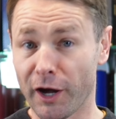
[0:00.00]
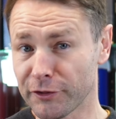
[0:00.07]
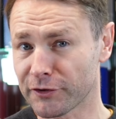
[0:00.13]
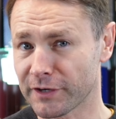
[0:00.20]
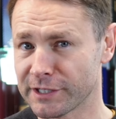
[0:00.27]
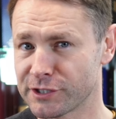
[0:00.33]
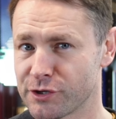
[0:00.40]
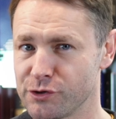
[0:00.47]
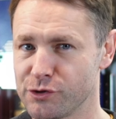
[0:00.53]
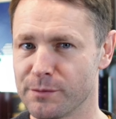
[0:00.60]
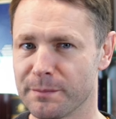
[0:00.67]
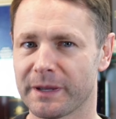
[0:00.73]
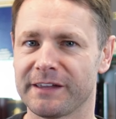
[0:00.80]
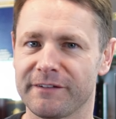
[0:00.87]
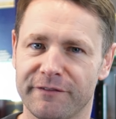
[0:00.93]
other issue you
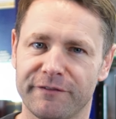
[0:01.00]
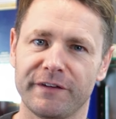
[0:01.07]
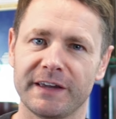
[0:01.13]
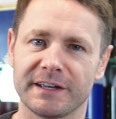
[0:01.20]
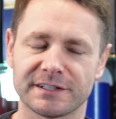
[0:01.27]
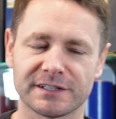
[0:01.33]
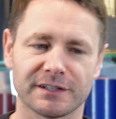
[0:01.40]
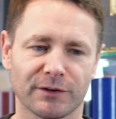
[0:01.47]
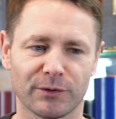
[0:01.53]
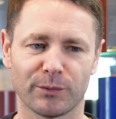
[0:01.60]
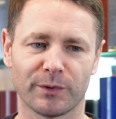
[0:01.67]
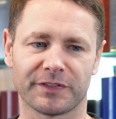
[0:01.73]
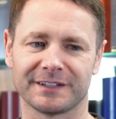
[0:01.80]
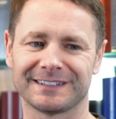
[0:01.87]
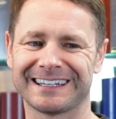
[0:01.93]
might face
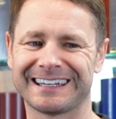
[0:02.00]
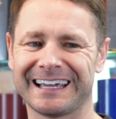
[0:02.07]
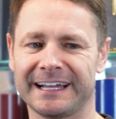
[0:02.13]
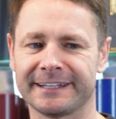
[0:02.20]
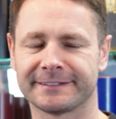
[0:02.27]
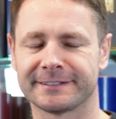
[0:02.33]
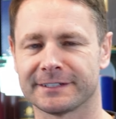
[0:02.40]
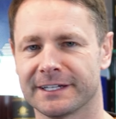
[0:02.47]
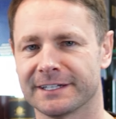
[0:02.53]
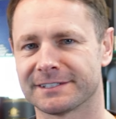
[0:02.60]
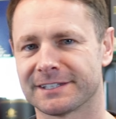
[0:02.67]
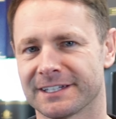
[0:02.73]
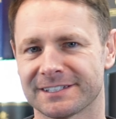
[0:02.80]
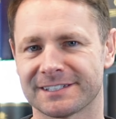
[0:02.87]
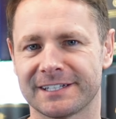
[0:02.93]
with a decanter is
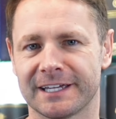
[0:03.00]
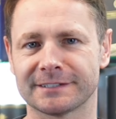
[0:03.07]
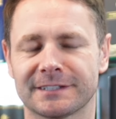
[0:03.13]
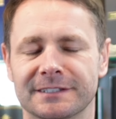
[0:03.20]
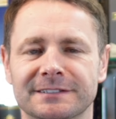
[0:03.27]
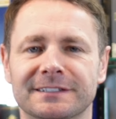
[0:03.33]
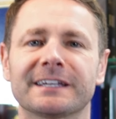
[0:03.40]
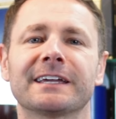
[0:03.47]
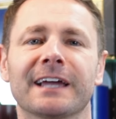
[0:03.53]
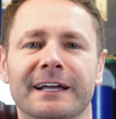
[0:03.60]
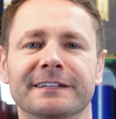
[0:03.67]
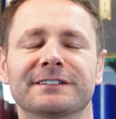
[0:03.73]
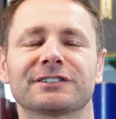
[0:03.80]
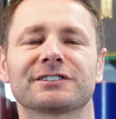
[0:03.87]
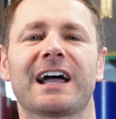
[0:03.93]
that certain
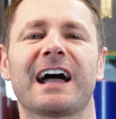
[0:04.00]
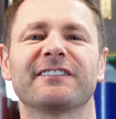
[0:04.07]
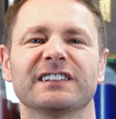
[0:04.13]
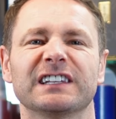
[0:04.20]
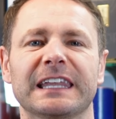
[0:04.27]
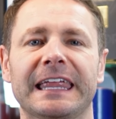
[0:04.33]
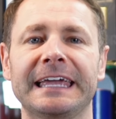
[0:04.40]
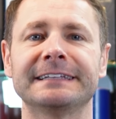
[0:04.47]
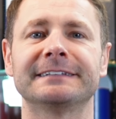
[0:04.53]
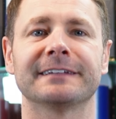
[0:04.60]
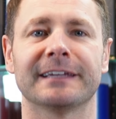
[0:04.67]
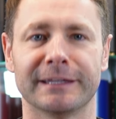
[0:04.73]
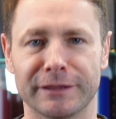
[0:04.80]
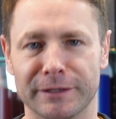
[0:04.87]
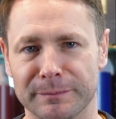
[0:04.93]
decanters have lead
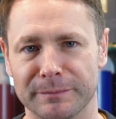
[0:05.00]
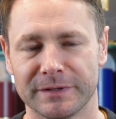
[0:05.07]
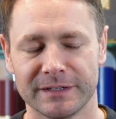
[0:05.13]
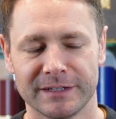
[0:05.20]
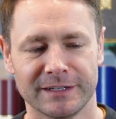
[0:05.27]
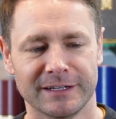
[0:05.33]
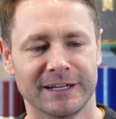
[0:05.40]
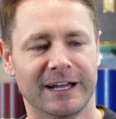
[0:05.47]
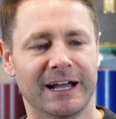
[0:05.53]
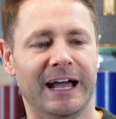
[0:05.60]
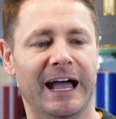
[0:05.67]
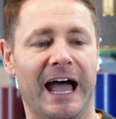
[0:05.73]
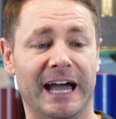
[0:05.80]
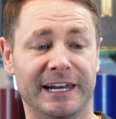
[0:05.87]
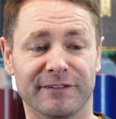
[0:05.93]
in them.
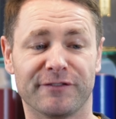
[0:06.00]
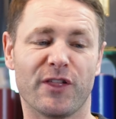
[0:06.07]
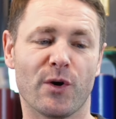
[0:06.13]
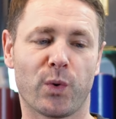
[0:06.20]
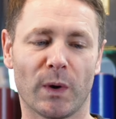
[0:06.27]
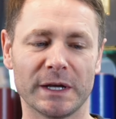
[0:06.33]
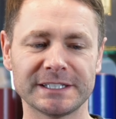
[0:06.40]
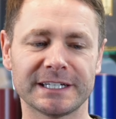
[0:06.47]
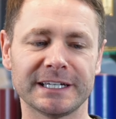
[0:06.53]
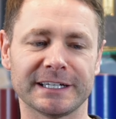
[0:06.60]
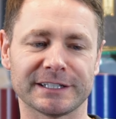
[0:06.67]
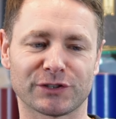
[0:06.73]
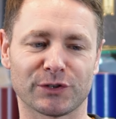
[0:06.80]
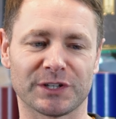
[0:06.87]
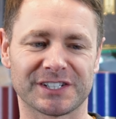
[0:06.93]
And if the whisky
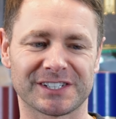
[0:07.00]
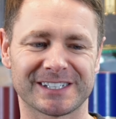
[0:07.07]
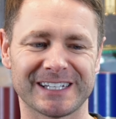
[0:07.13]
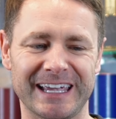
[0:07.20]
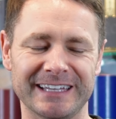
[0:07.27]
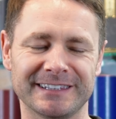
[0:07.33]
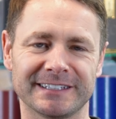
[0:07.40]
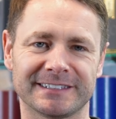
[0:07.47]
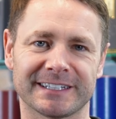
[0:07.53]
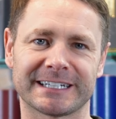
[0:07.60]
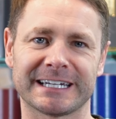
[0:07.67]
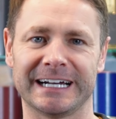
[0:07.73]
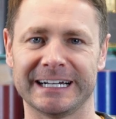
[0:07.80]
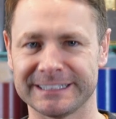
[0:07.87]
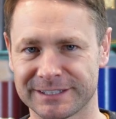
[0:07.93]
is going to sit in the
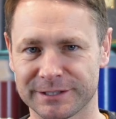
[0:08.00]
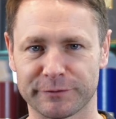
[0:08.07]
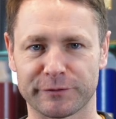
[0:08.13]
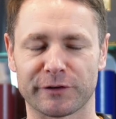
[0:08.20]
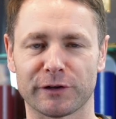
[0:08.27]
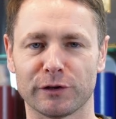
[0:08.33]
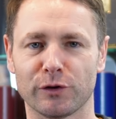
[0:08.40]
decanter for a